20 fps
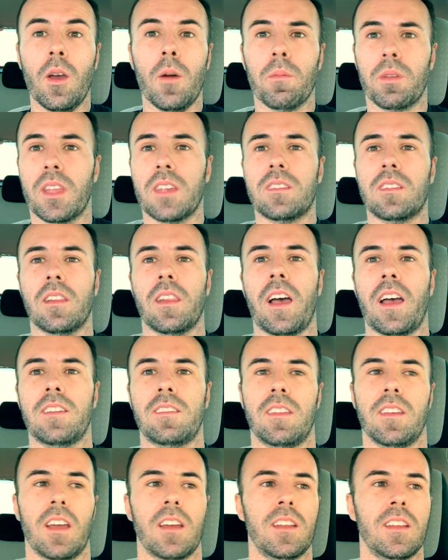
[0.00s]
But that's the
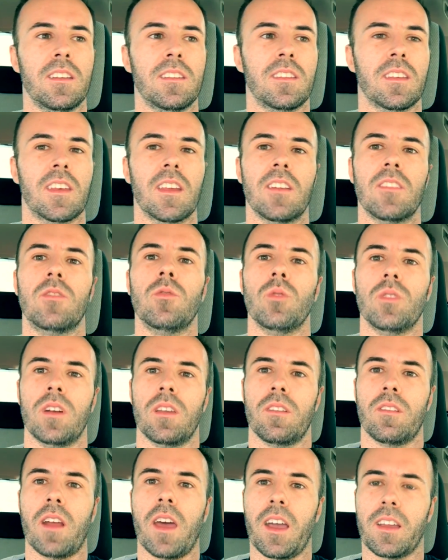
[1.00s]
last thing I need, is to get into
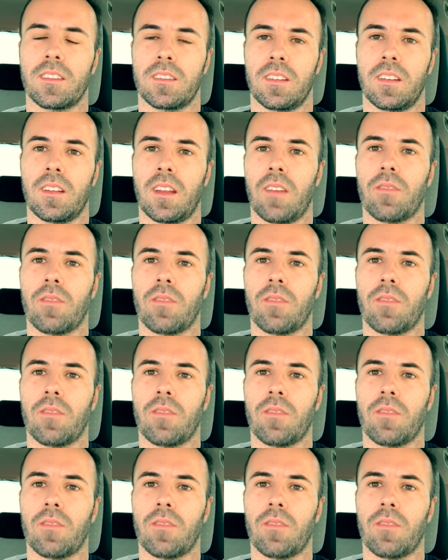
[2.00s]
another accident